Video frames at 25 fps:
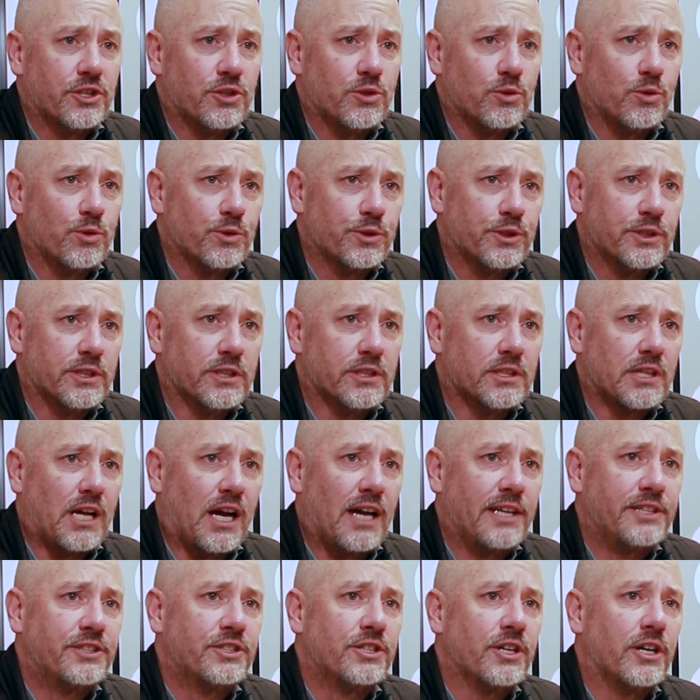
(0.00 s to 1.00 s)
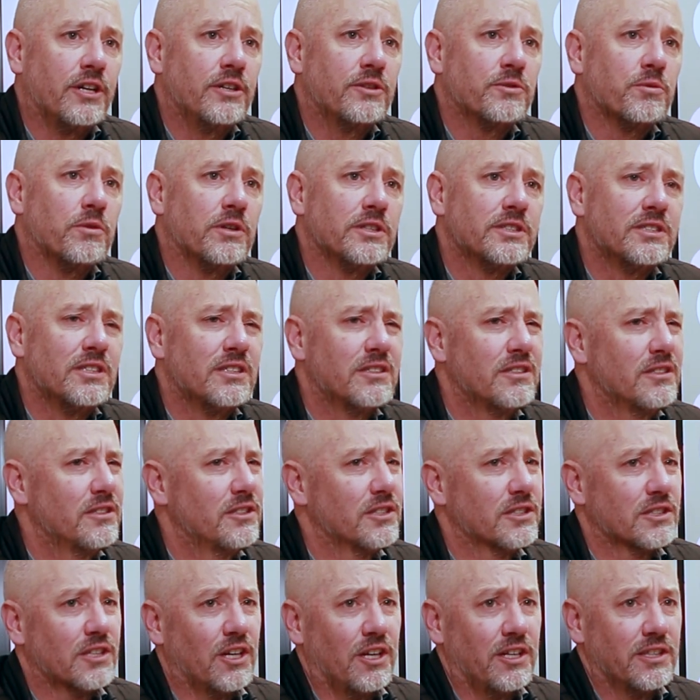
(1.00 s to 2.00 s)
sources. I don't want it to
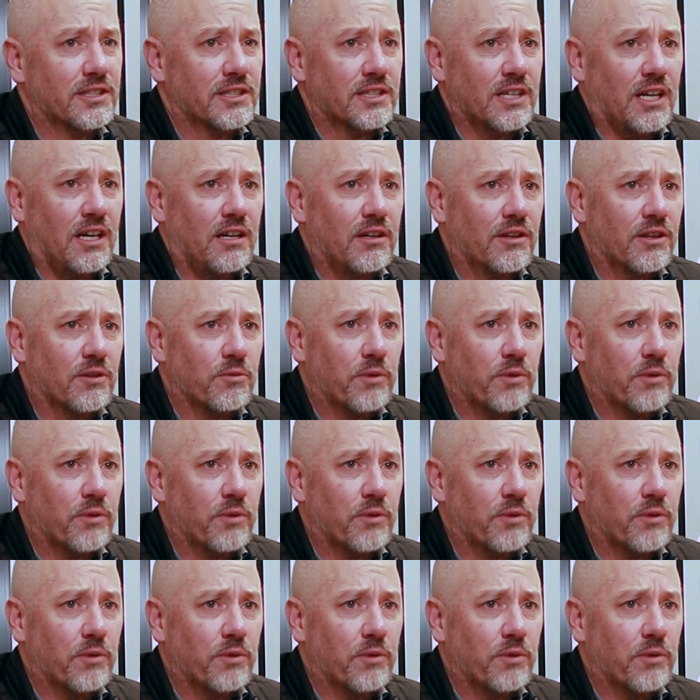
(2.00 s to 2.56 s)
just go and scour the